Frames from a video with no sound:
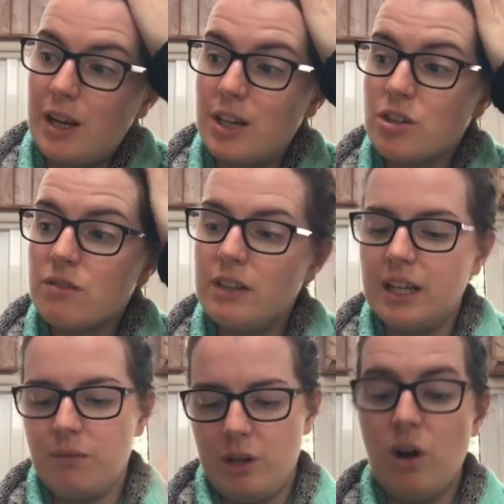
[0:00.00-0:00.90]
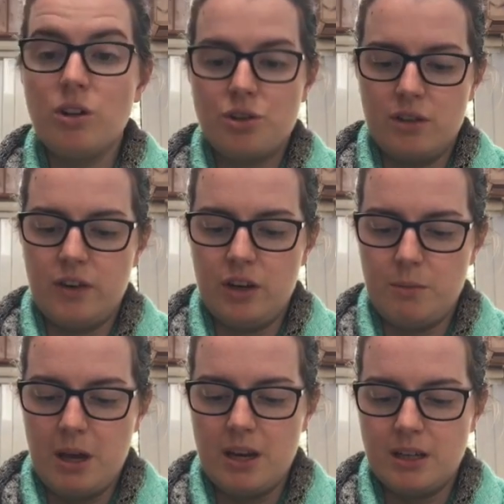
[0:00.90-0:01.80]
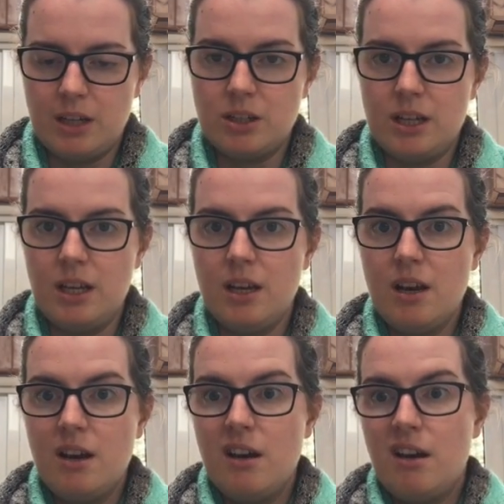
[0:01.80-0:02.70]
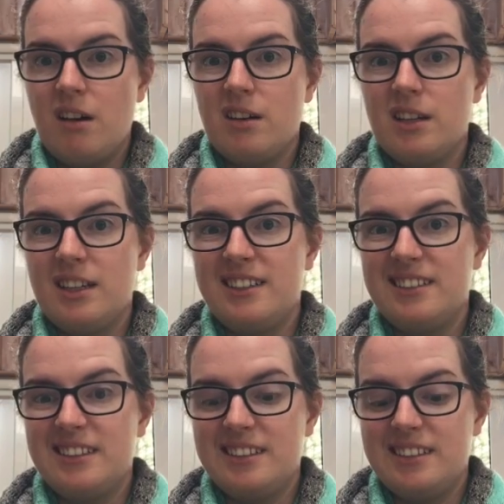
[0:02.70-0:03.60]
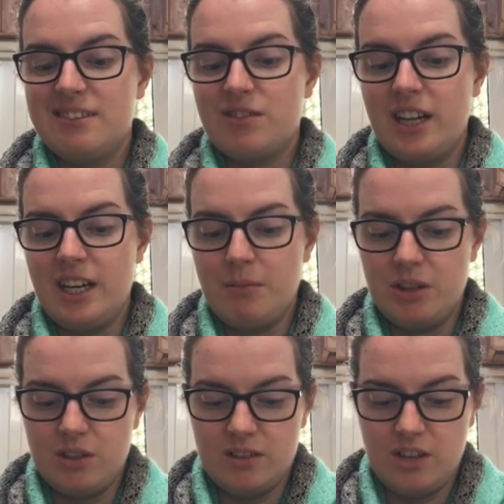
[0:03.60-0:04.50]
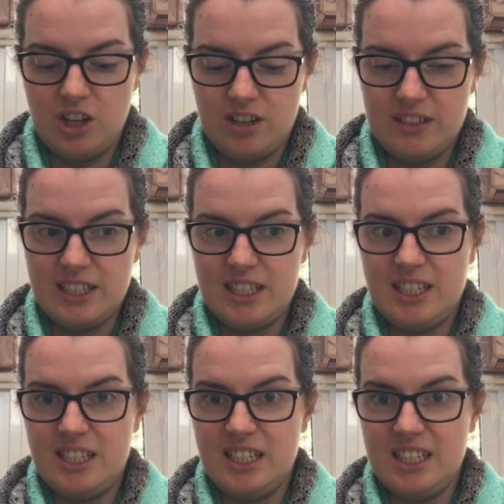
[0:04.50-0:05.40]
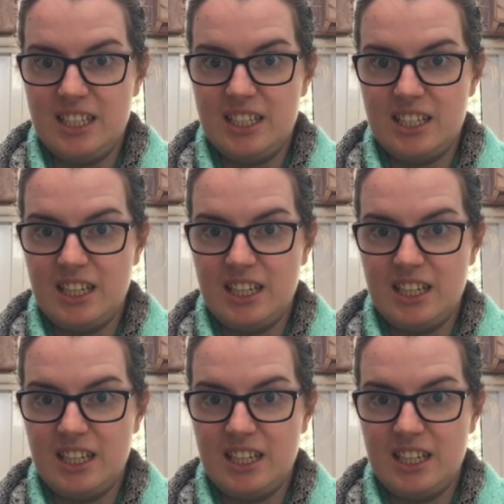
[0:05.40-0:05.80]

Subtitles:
Well, we all should have heard about it actually on Friday, but none of us did.